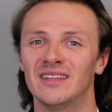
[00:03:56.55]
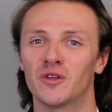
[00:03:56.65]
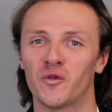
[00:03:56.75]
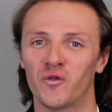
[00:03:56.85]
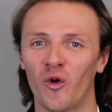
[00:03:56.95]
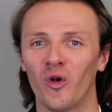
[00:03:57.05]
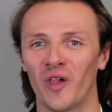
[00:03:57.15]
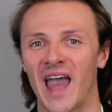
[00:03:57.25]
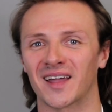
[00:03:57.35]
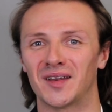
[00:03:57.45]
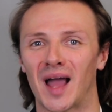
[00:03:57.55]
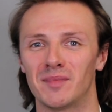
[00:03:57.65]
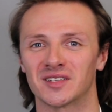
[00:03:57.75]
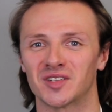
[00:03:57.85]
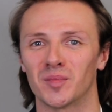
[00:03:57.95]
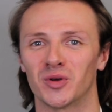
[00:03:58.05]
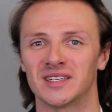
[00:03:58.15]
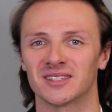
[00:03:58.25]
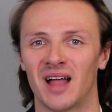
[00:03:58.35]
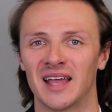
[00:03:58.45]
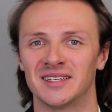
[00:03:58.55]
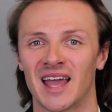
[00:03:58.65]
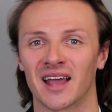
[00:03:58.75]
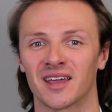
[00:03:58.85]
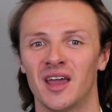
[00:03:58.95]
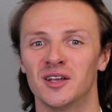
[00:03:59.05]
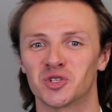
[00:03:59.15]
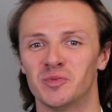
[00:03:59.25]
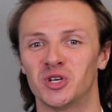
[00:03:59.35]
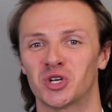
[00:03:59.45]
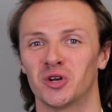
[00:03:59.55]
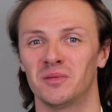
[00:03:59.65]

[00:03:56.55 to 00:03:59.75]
in the full economic summary slide deck, so be sure to